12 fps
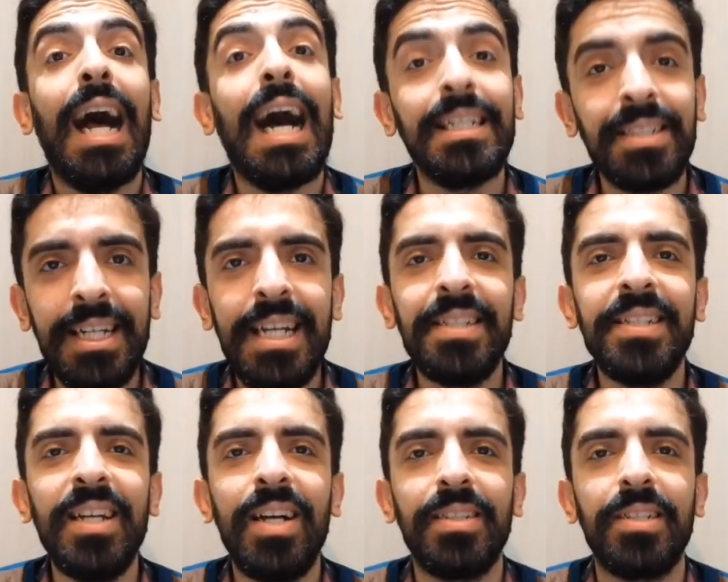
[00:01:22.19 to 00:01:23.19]
As you can
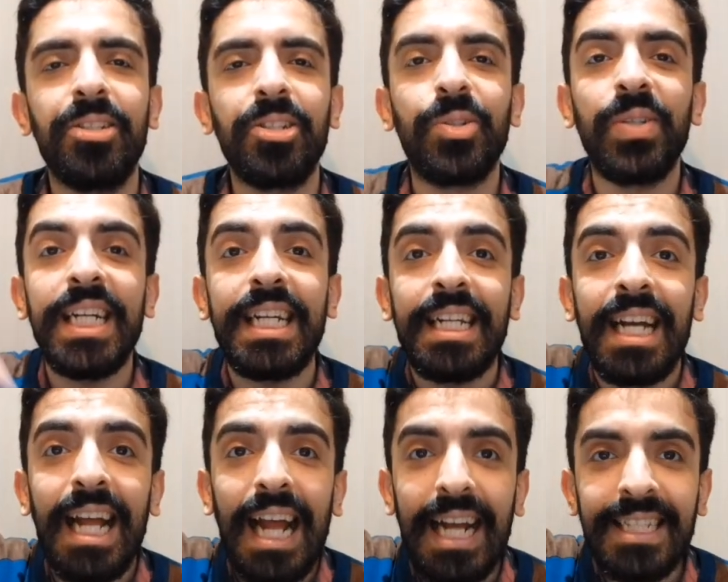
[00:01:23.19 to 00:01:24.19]
see on the
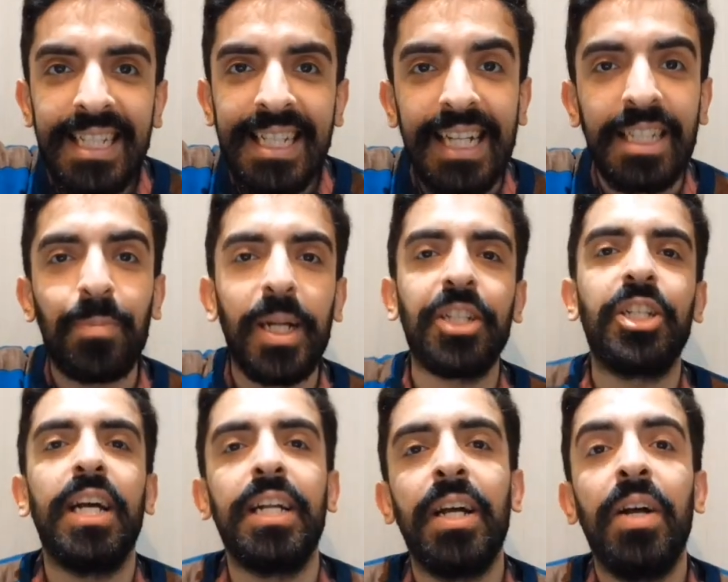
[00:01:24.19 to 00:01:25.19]
screen, in this
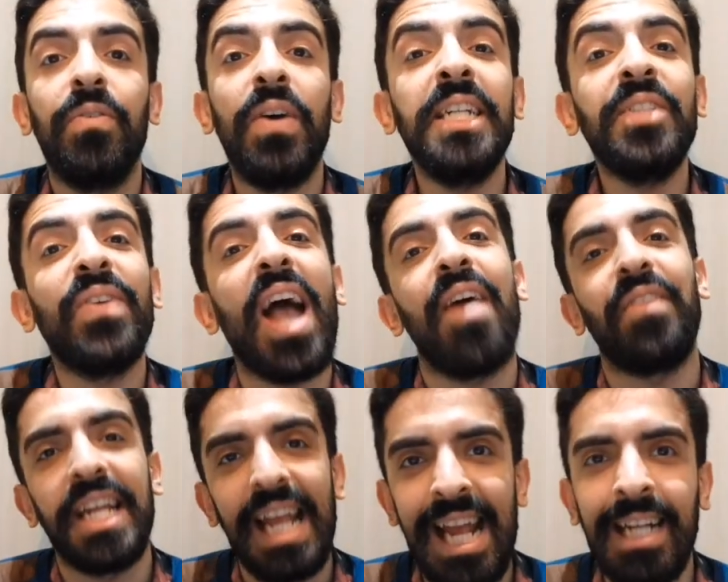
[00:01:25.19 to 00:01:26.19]
expression, first we have
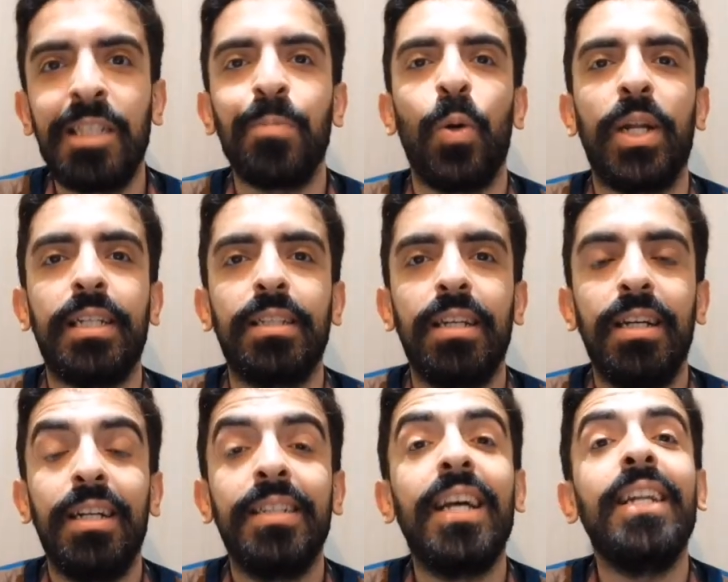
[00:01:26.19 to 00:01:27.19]
an exponent,
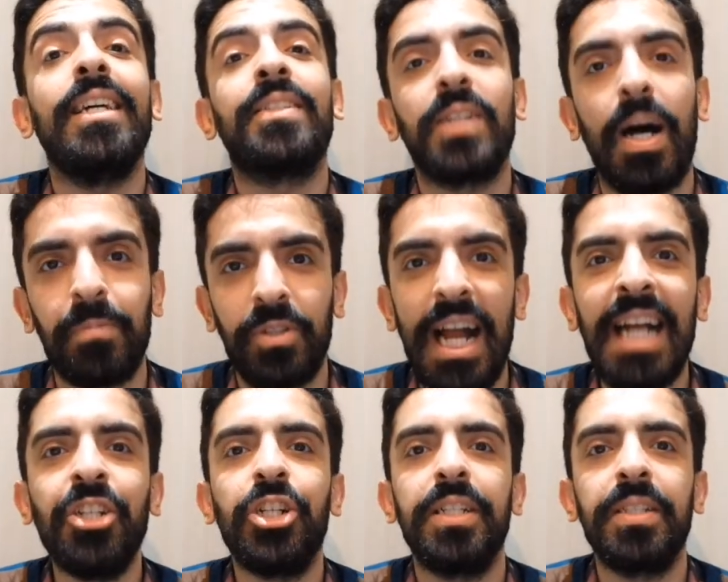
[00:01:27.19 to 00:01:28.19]
then a
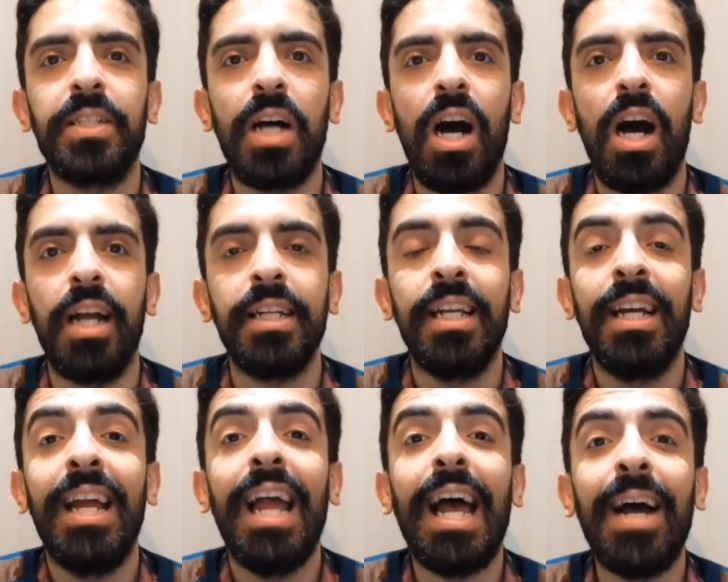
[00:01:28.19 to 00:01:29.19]
subtraction sign,
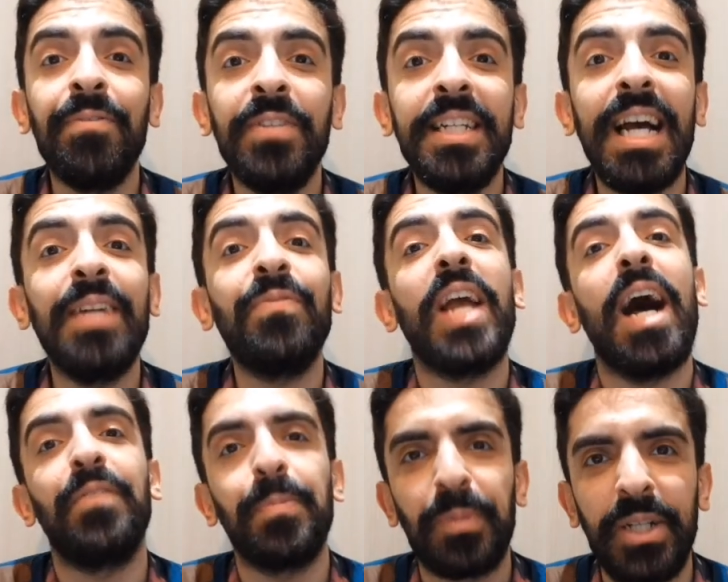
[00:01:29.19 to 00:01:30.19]
after that we
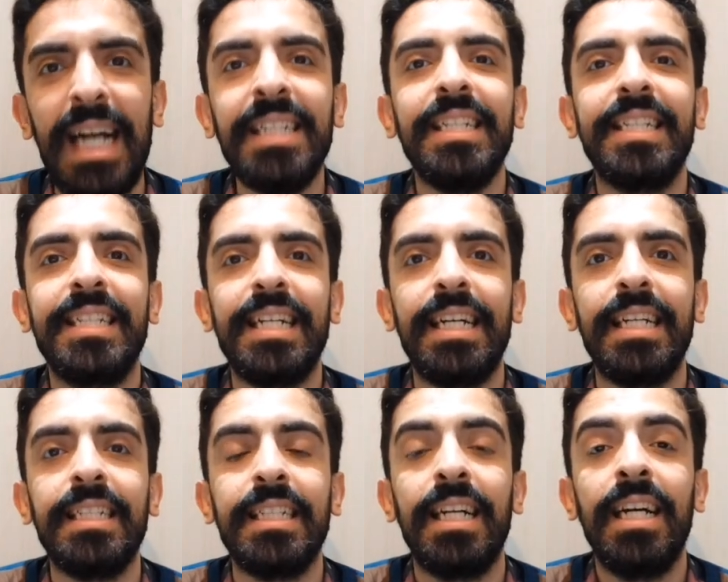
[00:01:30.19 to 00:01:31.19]
have a
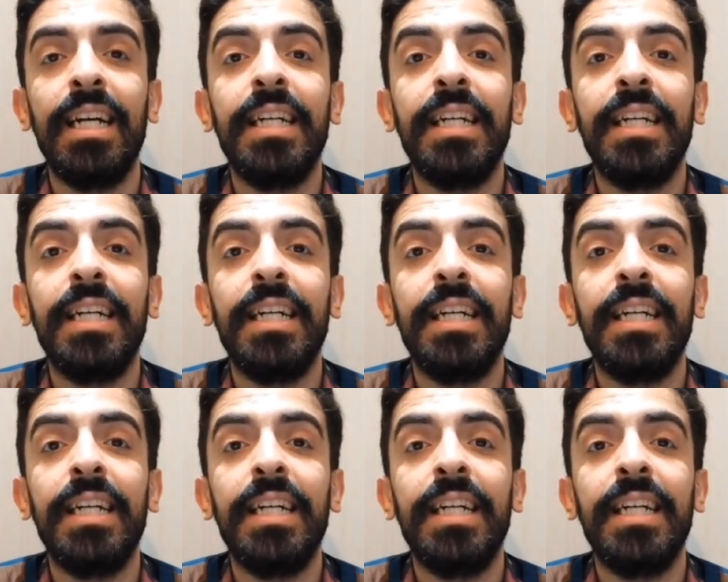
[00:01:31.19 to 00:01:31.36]
parenthesis,